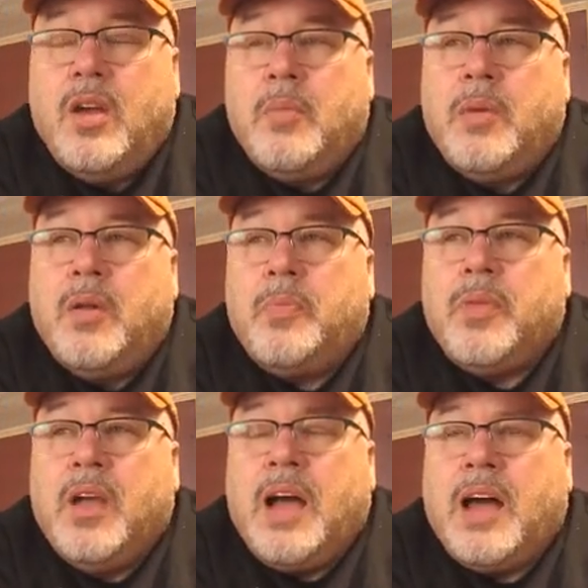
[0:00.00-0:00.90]
But
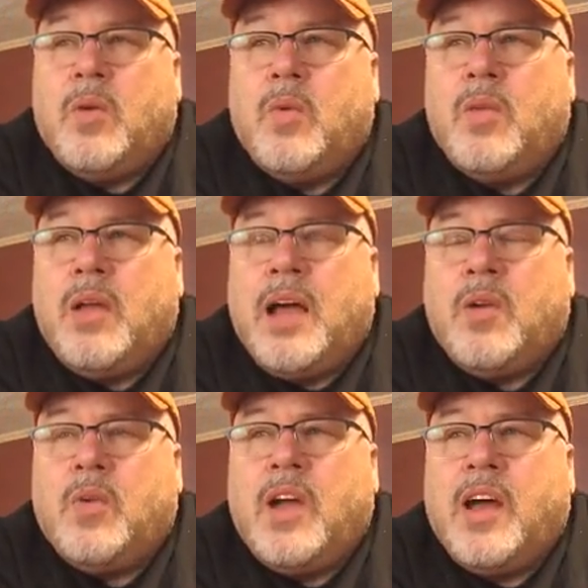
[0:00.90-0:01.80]
I
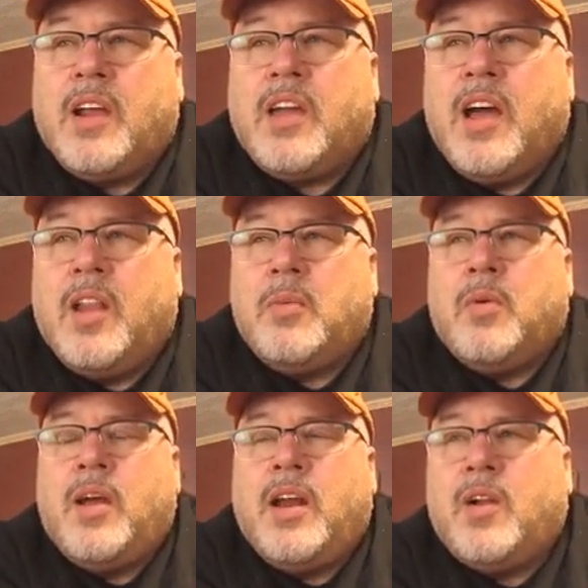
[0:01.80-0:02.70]
don't know how to
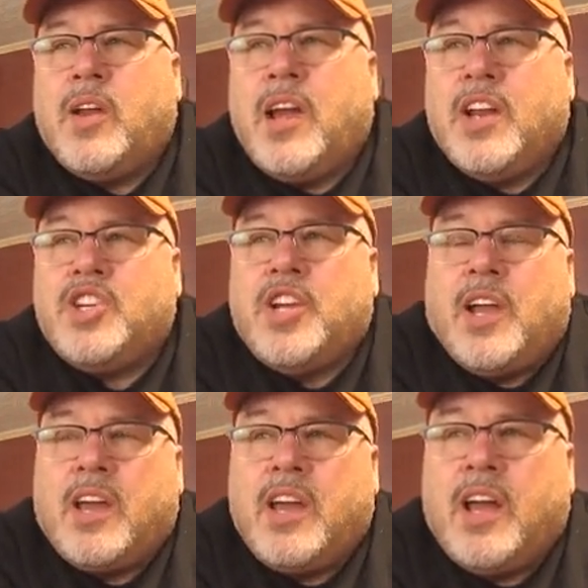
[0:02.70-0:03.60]
calibrate. I don't know how to
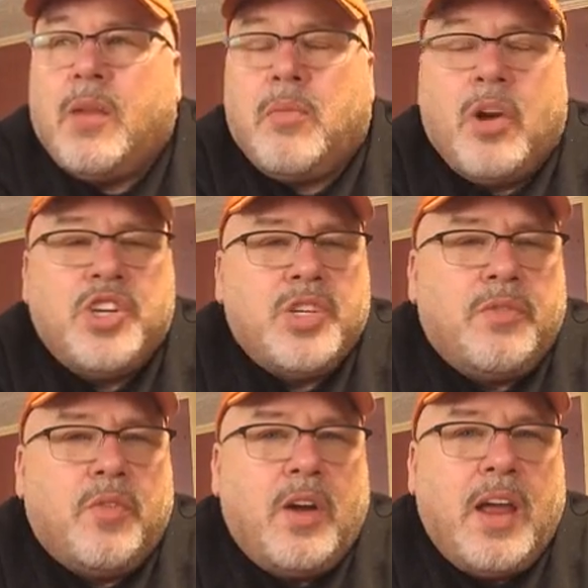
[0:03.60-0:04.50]
check calibration
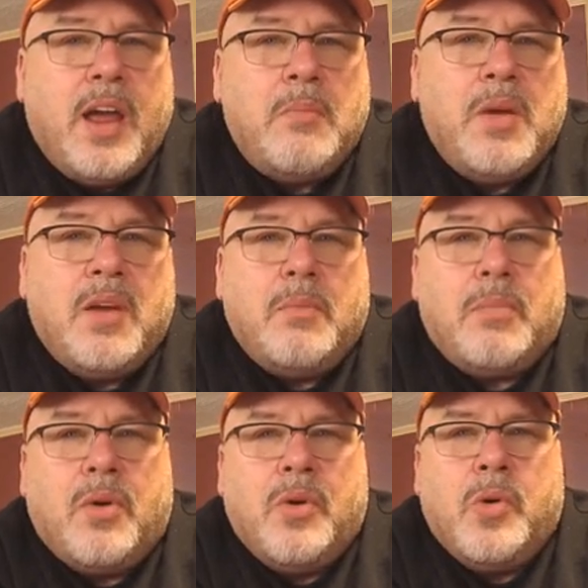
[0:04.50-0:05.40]
for an ambient
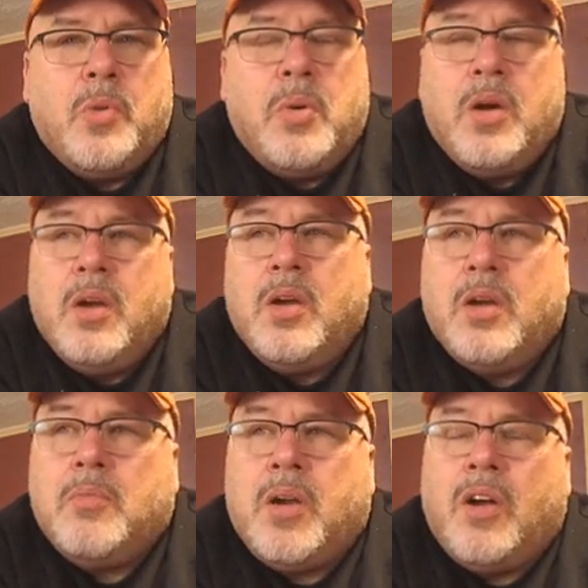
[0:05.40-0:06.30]
probe,
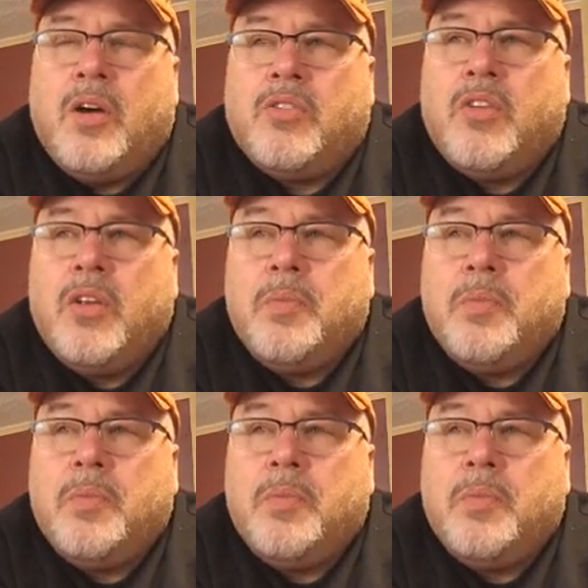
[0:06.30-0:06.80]
because